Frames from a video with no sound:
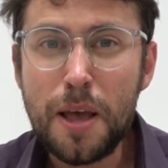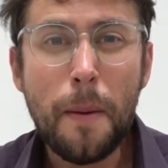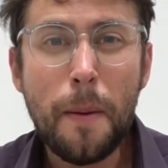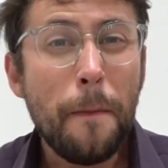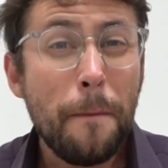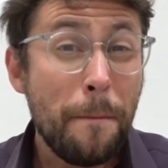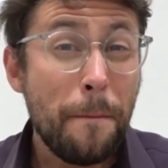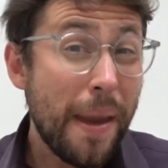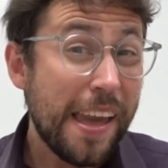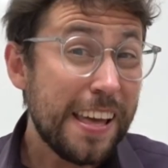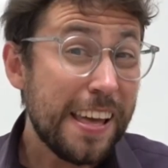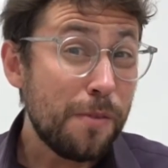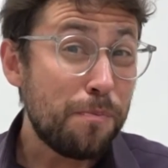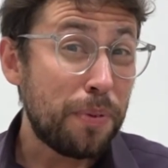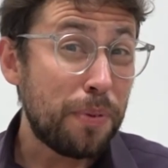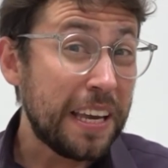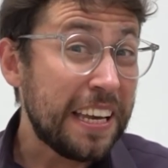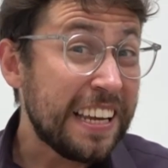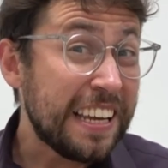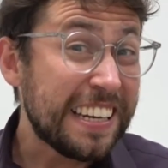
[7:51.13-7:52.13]

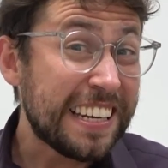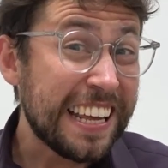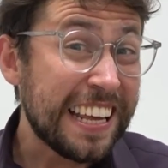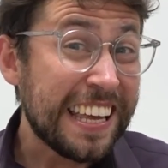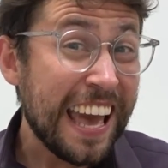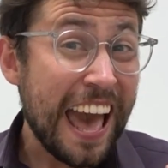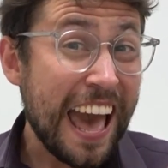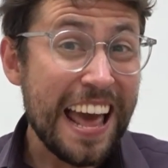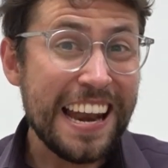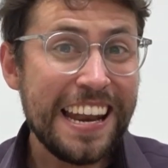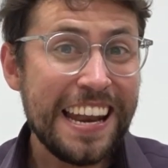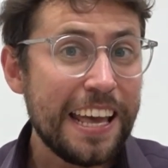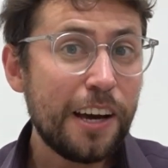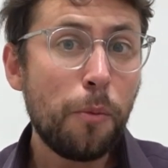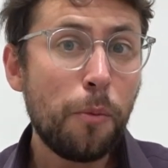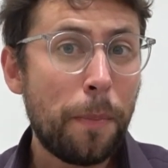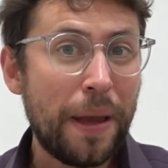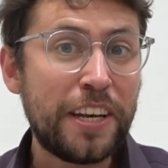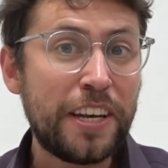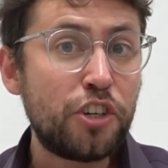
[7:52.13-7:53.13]
Maybe they get a
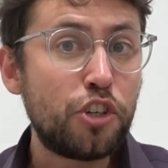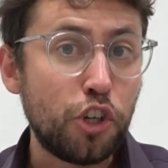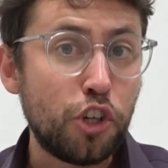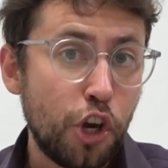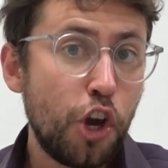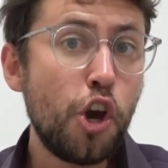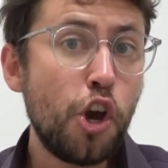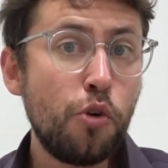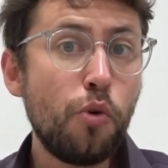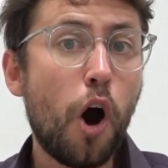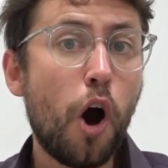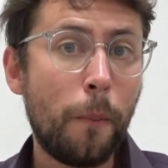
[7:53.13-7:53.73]
little bit too